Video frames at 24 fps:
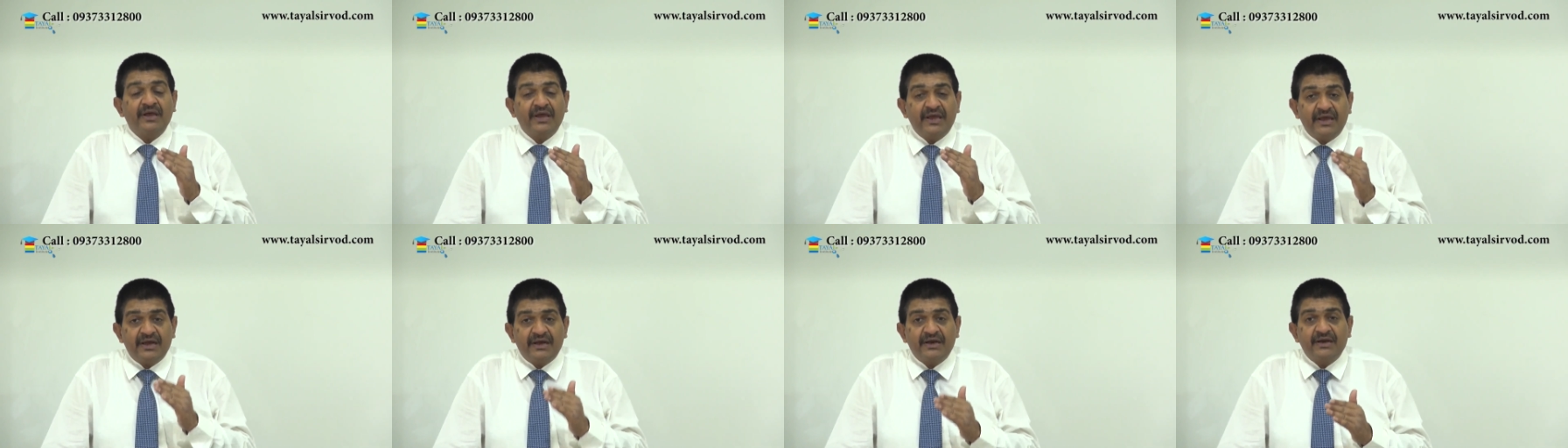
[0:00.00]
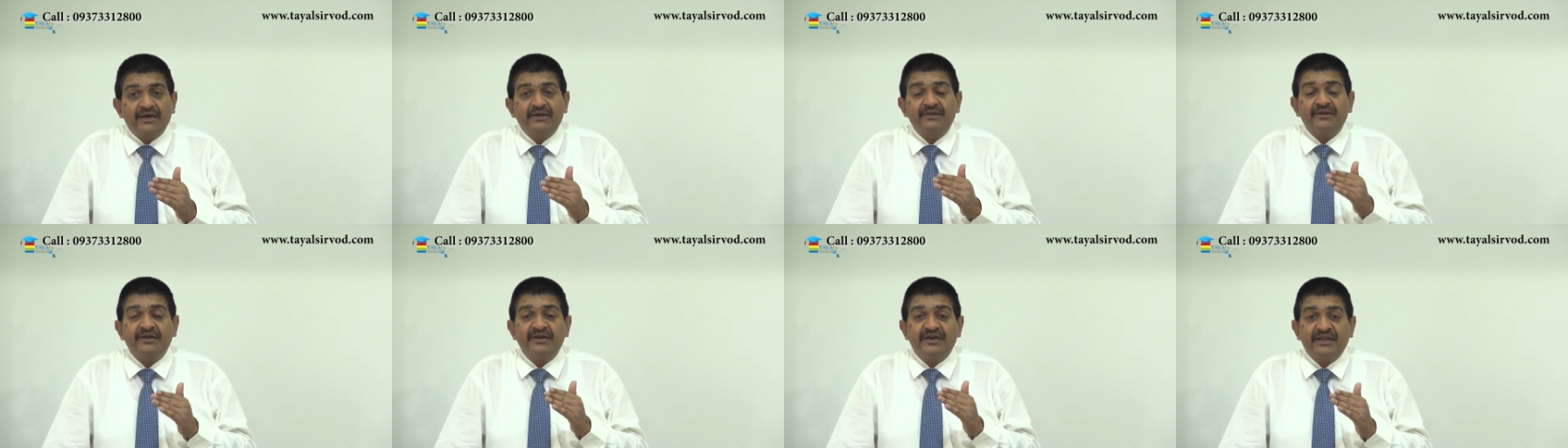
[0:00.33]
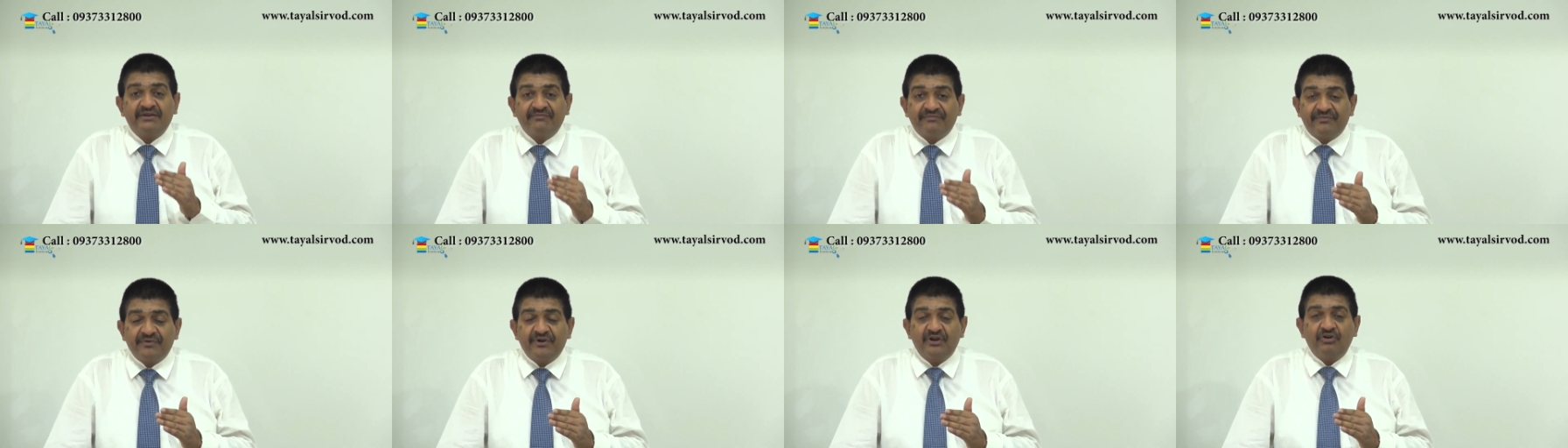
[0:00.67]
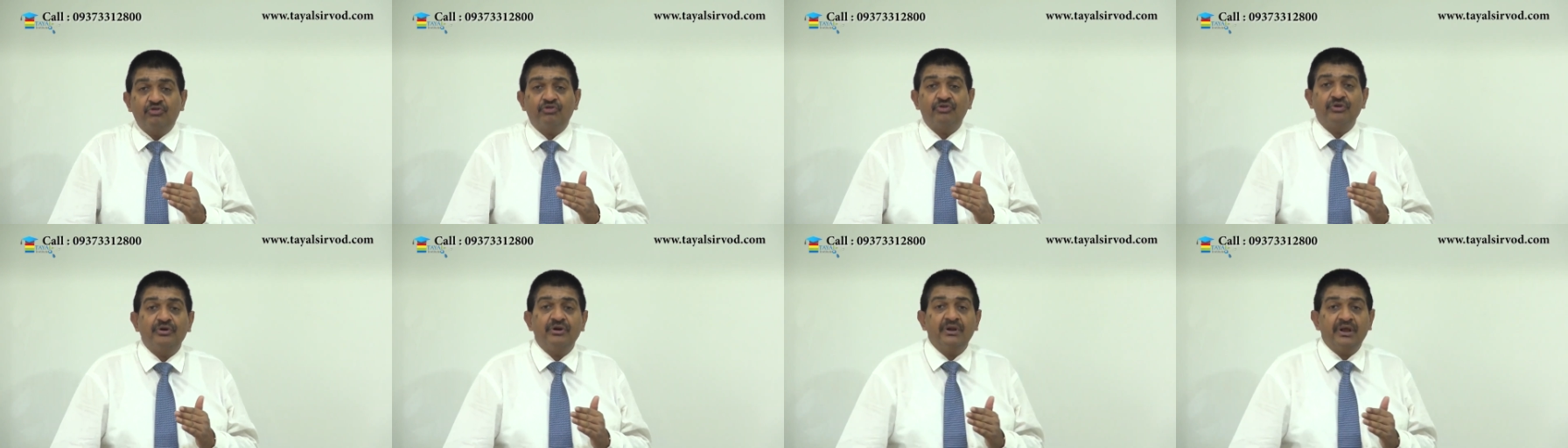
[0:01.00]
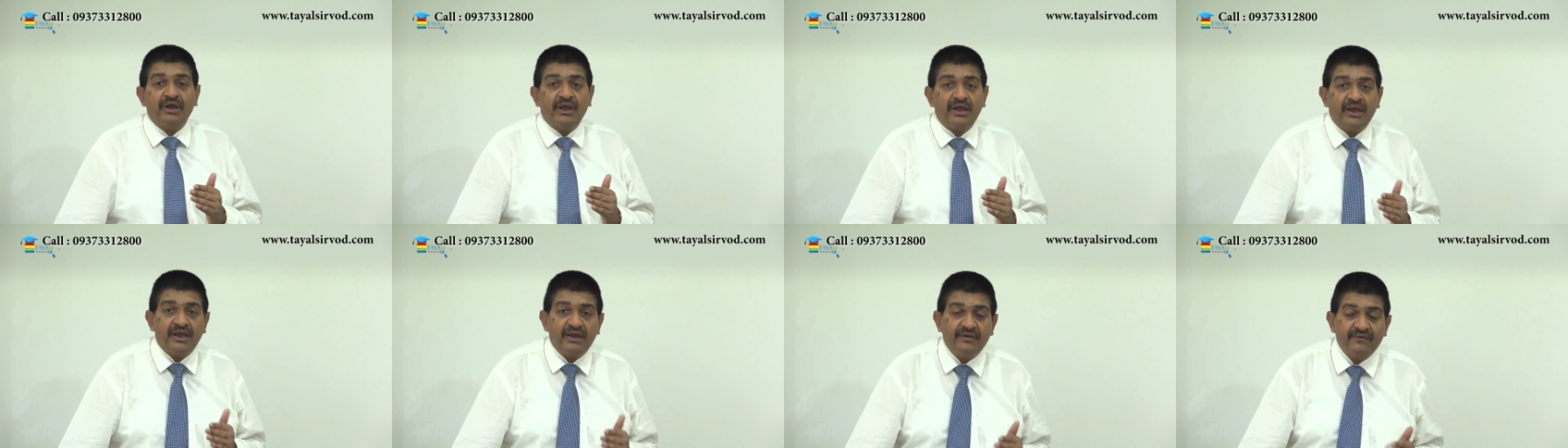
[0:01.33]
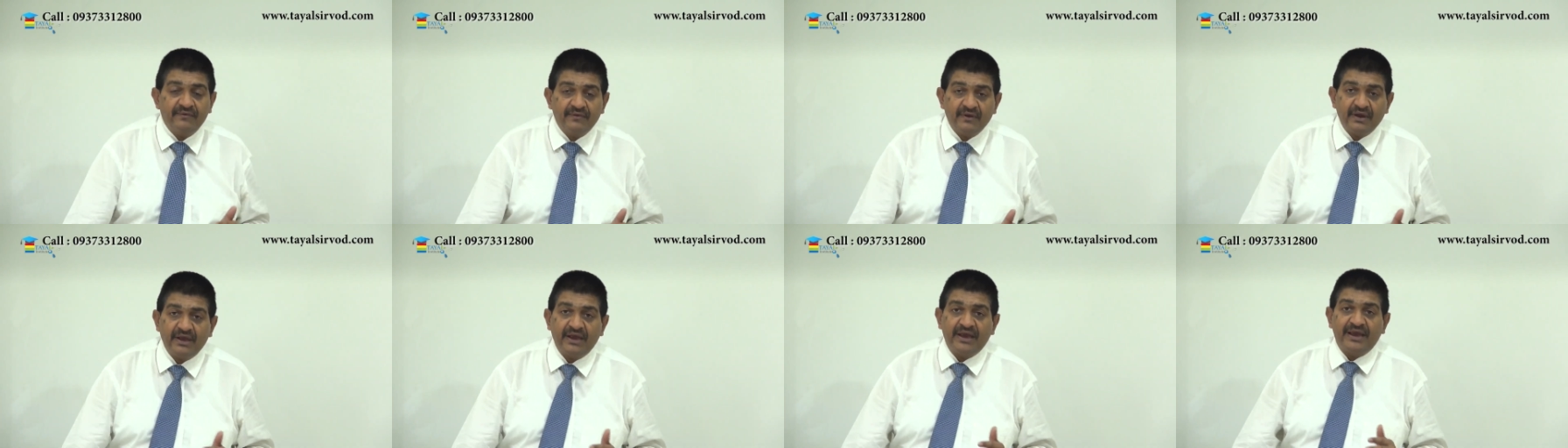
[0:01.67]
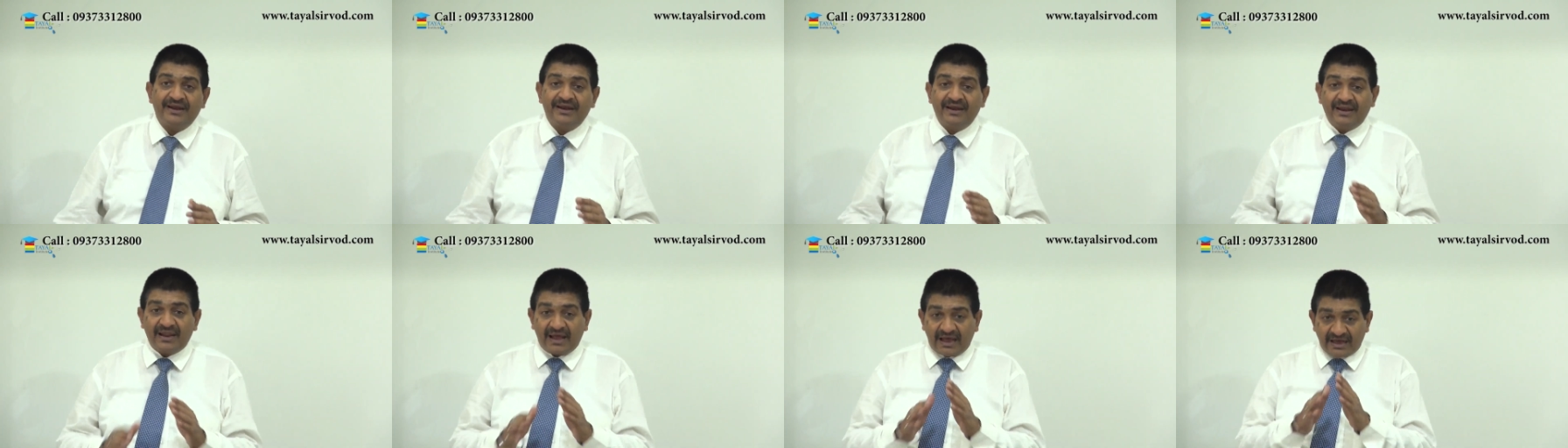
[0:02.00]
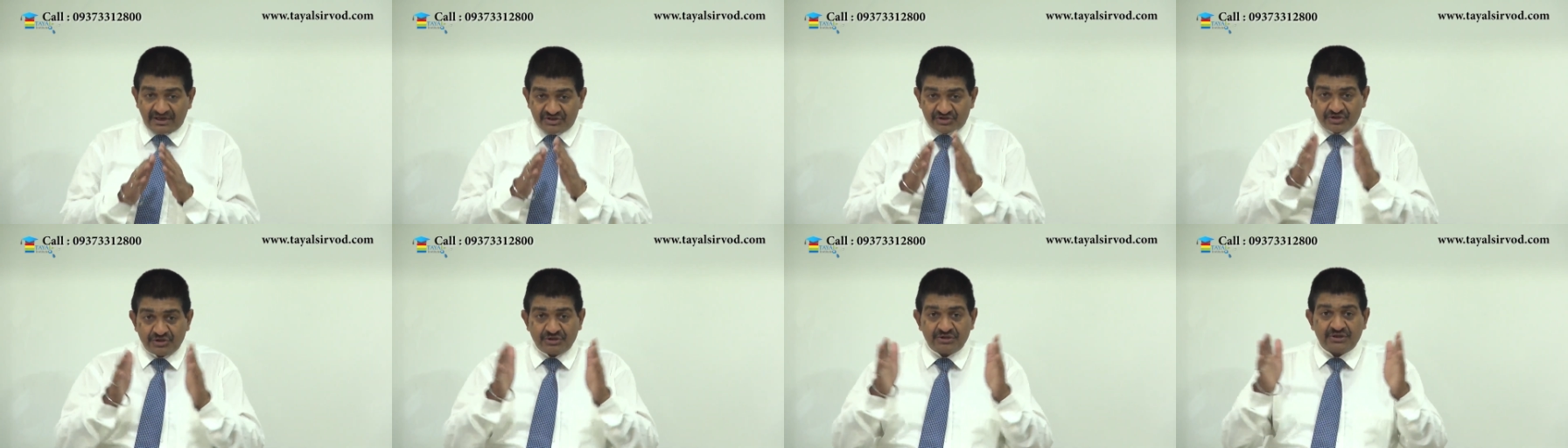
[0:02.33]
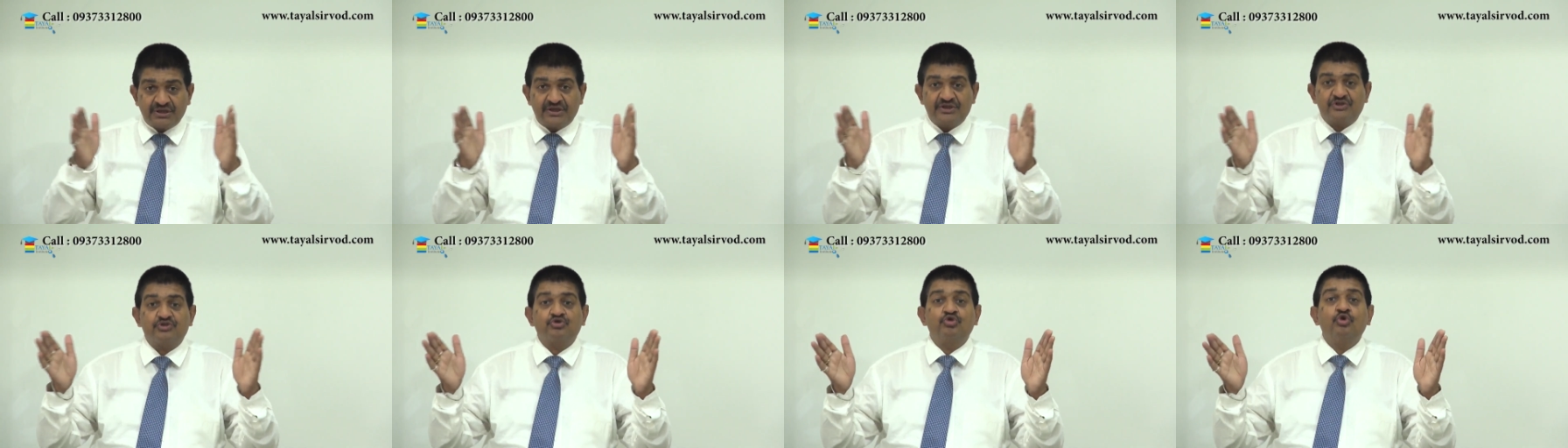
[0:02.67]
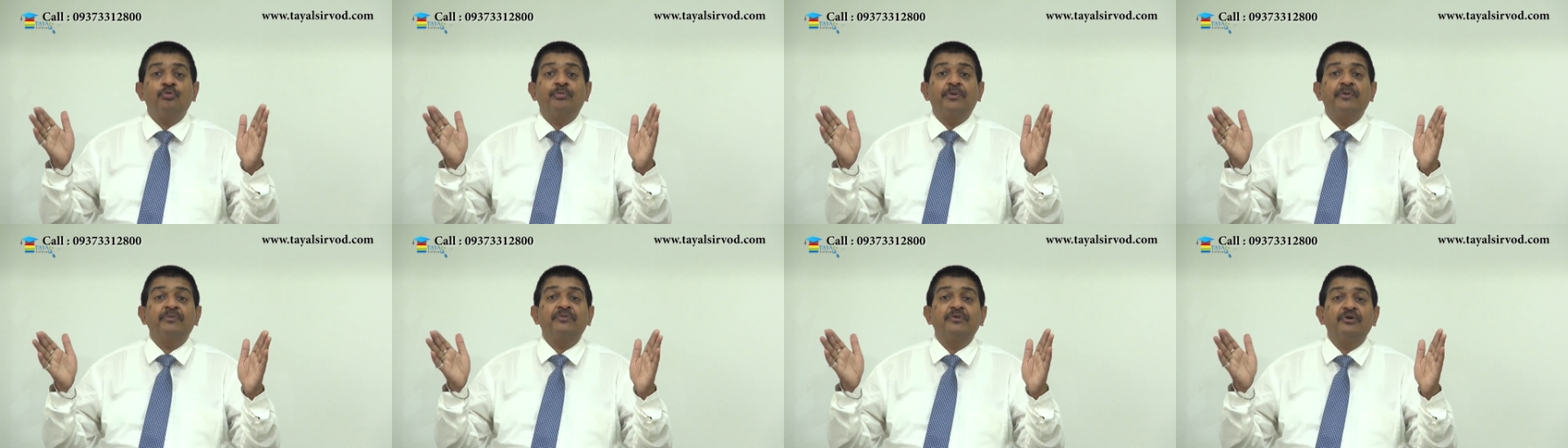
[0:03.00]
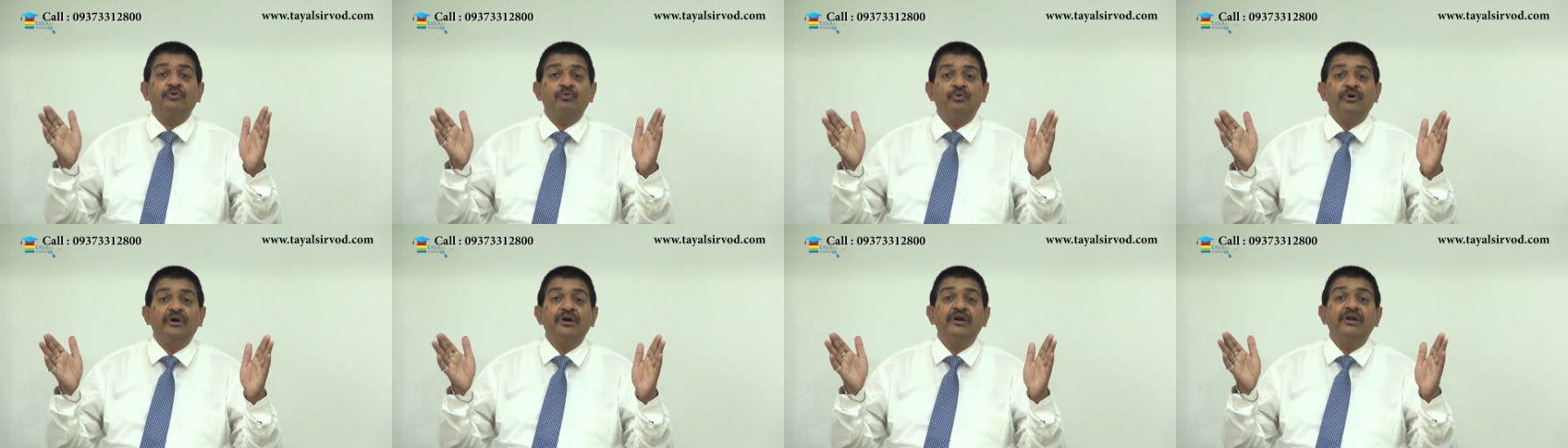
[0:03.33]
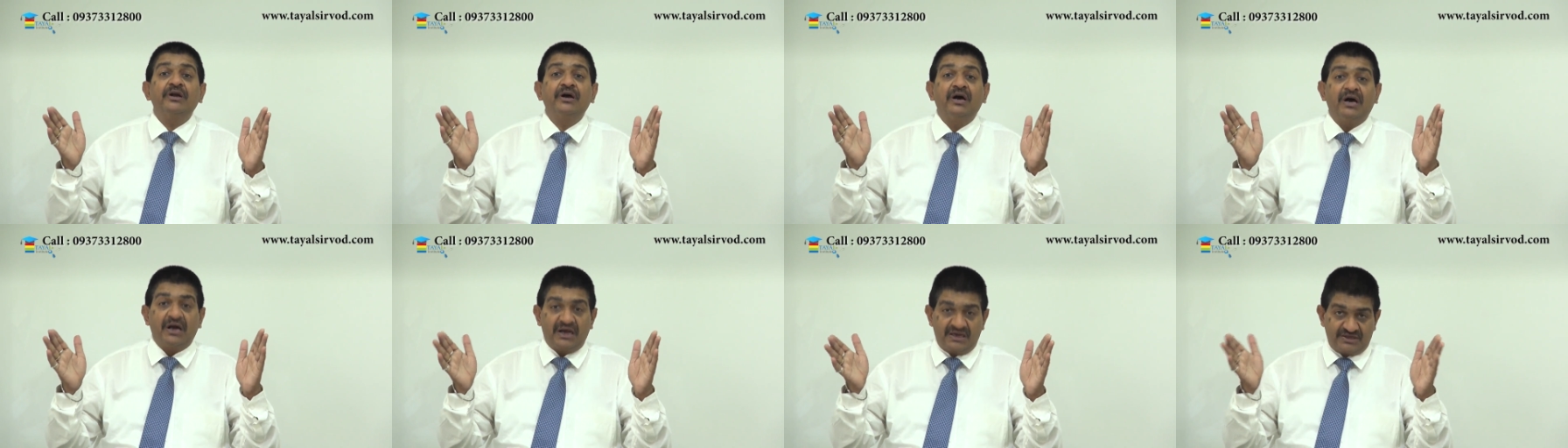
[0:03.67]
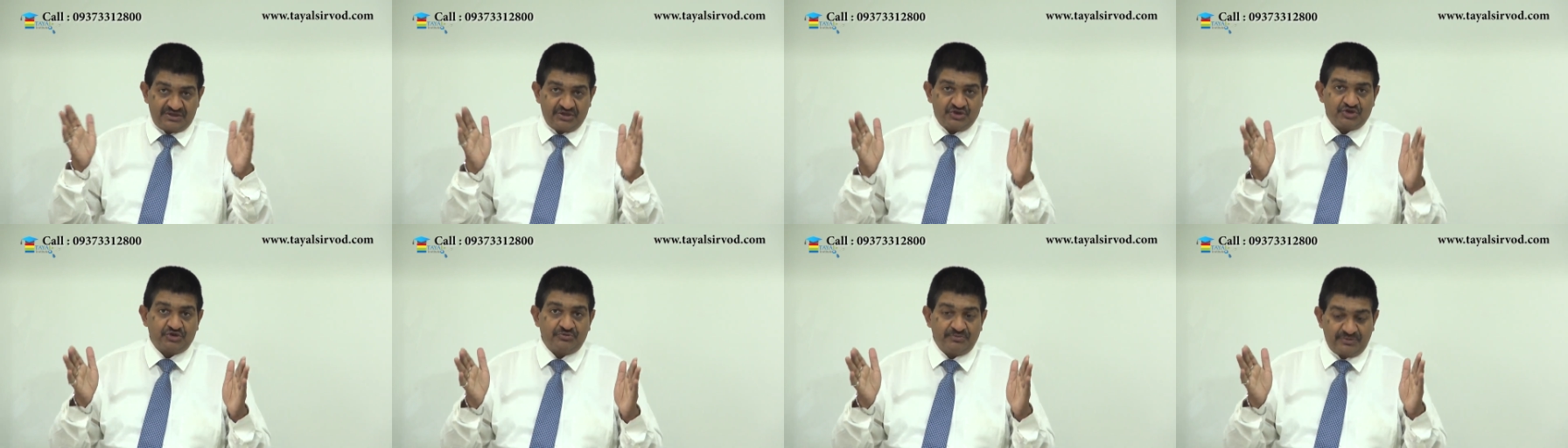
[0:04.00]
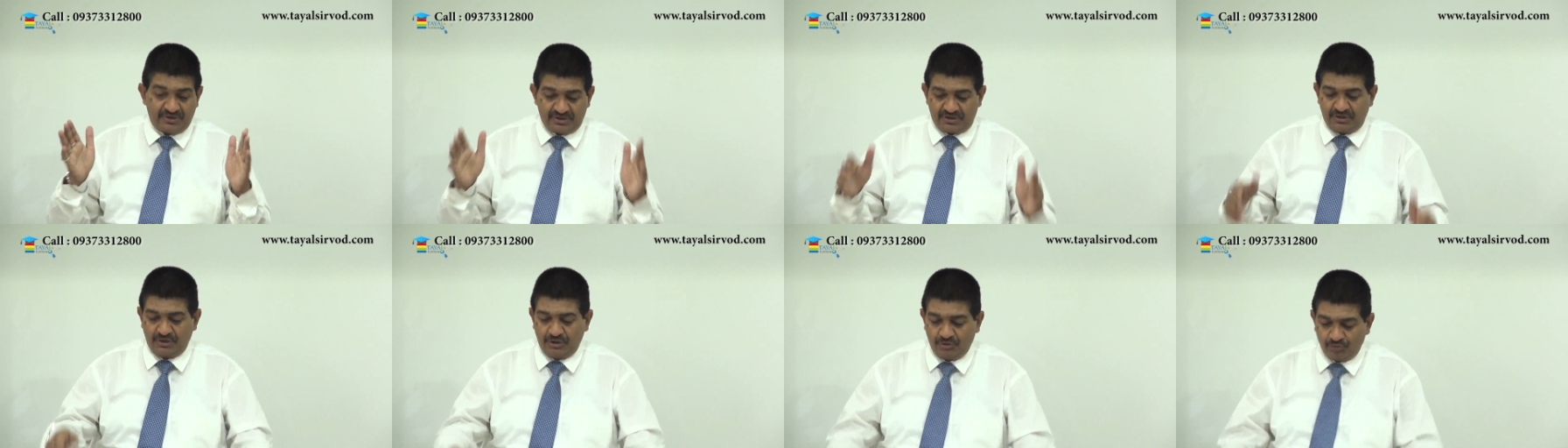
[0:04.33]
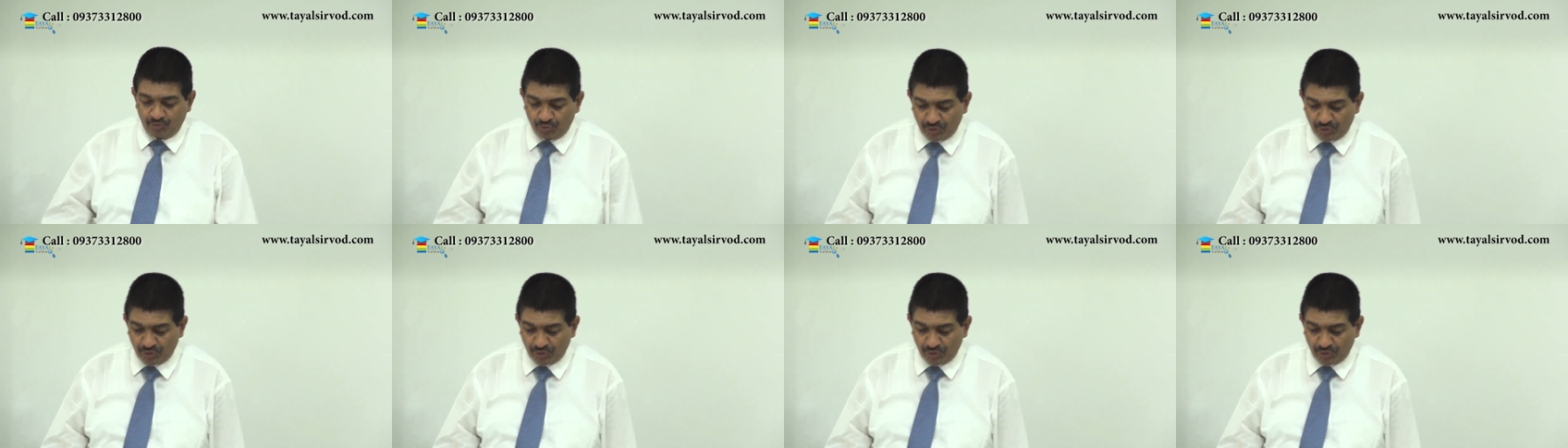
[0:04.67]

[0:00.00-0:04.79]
here the definition is enlarging the scope of the word assessment.